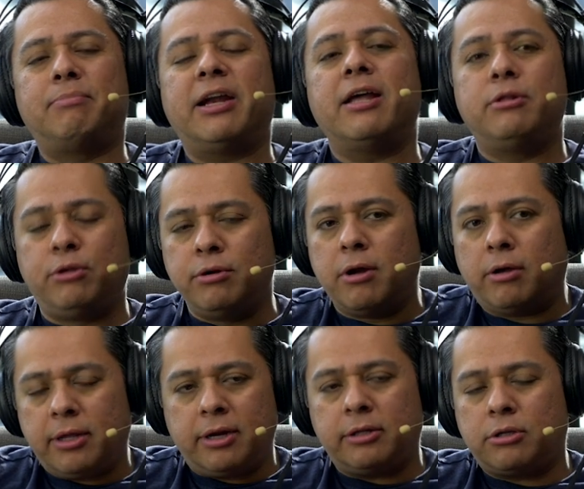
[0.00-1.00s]
but I do
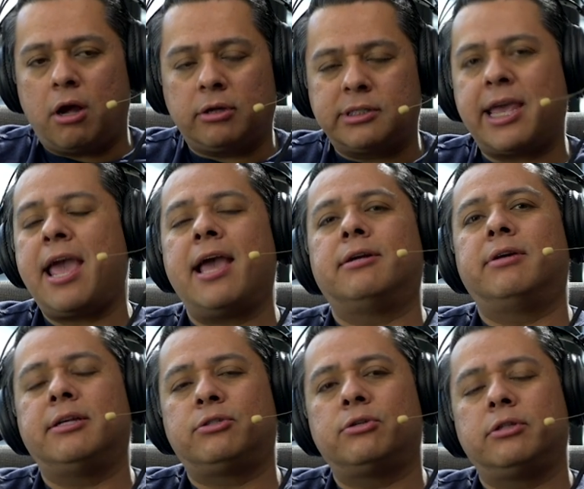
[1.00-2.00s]
know that it talks can
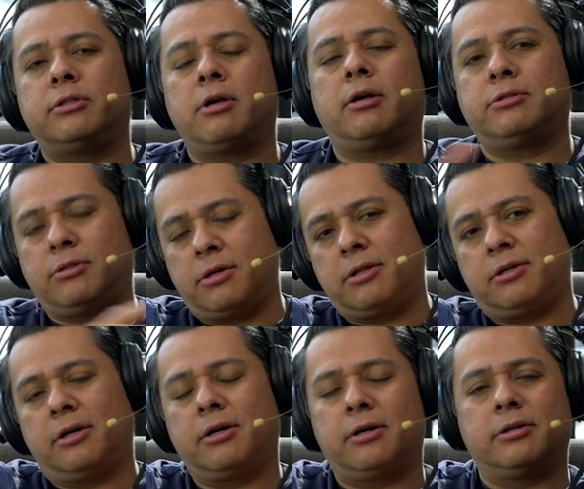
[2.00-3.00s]
right, so it talks to
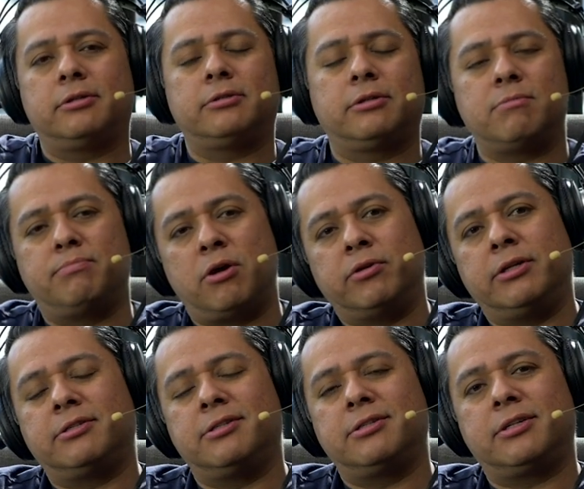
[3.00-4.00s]
other
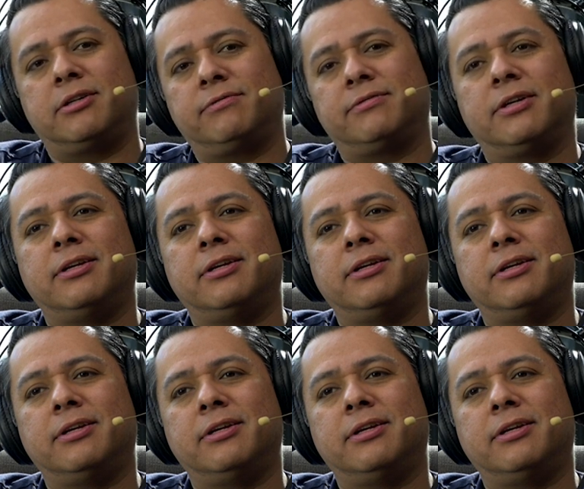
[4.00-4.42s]
components and stuff